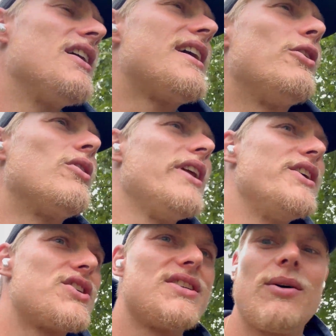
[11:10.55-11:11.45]

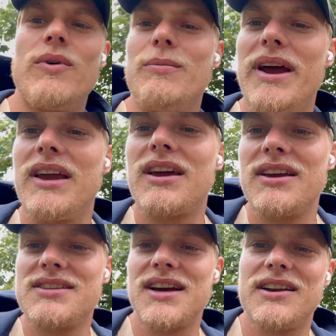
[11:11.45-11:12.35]
calculations that we make
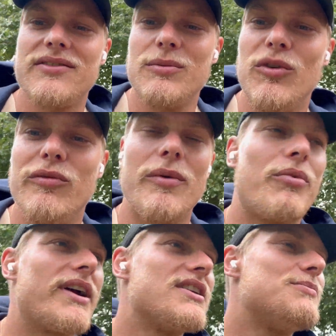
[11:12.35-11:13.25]
inside of the movement
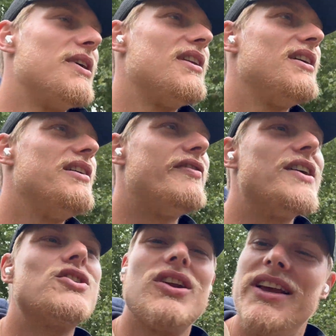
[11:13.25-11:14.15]
practice. But
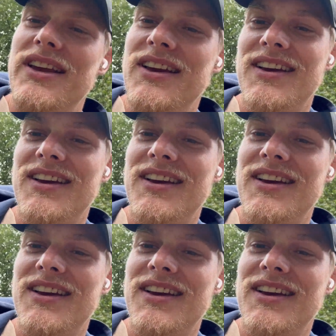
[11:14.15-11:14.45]
eventually